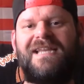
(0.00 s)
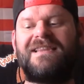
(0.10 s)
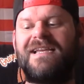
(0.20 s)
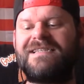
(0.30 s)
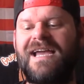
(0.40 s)

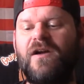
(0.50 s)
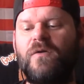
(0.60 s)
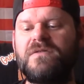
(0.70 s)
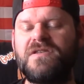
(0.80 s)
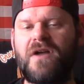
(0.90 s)
unless I
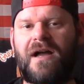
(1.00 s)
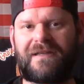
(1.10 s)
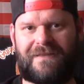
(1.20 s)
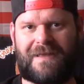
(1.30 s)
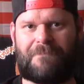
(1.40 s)
own
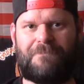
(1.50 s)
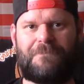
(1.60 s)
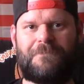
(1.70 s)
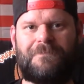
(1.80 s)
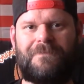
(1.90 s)
stock in them.
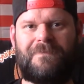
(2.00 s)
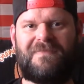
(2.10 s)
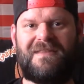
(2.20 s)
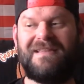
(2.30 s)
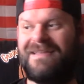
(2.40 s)

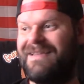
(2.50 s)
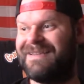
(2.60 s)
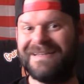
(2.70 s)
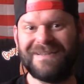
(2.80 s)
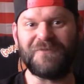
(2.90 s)

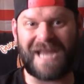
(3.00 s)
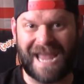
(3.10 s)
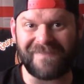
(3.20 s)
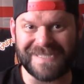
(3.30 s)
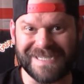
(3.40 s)
We
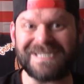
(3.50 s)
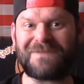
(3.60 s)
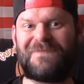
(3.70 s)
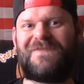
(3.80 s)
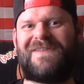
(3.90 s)
have a
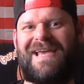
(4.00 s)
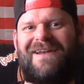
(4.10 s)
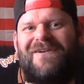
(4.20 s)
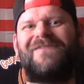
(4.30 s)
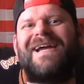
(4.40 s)
system for
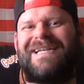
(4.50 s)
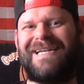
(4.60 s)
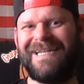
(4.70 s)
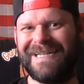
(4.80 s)
that already.